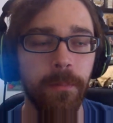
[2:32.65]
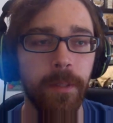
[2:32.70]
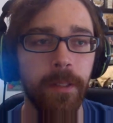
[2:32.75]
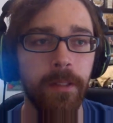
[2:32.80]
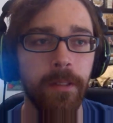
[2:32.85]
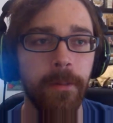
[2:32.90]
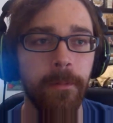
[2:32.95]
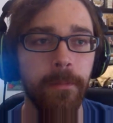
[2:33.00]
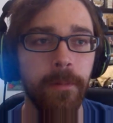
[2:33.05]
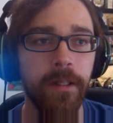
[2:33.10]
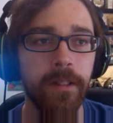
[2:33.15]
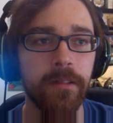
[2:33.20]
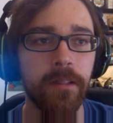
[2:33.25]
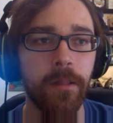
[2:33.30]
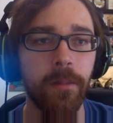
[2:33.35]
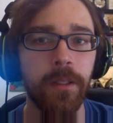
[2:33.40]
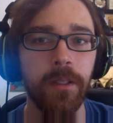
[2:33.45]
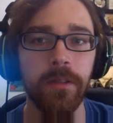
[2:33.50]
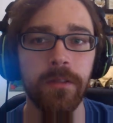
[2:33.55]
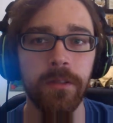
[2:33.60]
but last
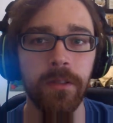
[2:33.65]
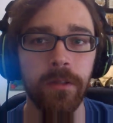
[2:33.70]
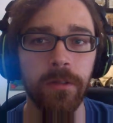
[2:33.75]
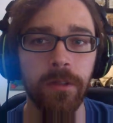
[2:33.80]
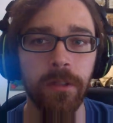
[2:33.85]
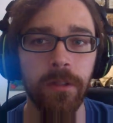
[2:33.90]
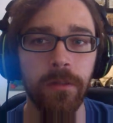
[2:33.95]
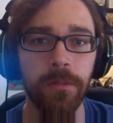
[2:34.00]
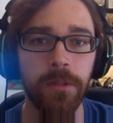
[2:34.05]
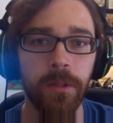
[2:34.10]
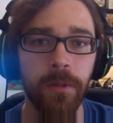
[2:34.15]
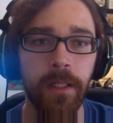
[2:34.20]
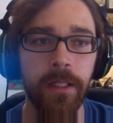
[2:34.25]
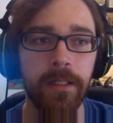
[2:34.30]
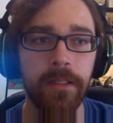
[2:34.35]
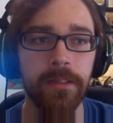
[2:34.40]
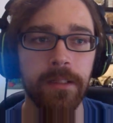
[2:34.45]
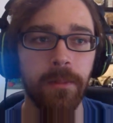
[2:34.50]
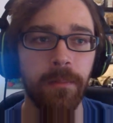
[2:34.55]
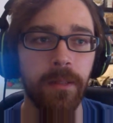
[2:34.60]
time I used YouTube to
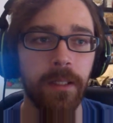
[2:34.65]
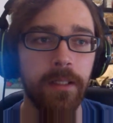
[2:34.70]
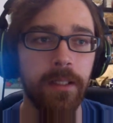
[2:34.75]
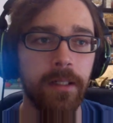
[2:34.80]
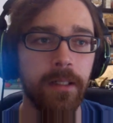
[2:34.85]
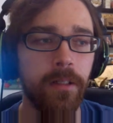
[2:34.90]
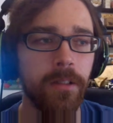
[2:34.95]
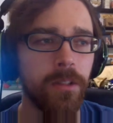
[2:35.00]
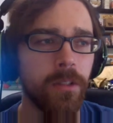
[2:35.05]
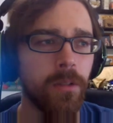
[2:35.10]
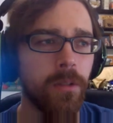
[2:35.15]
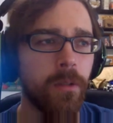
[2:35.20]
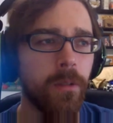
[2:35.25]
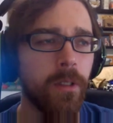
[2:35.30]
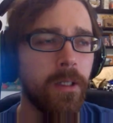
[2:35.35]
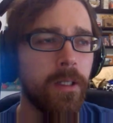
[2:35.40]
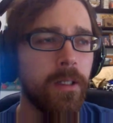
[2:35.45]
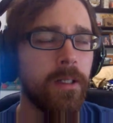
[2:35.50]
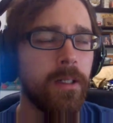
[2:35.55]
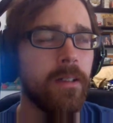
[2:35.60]
edit something, it
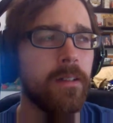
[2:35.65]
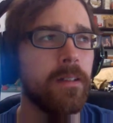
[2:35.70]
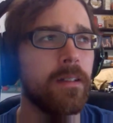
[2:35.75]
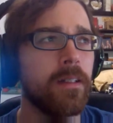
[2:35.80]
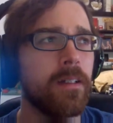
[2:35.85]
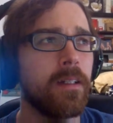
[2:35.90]
also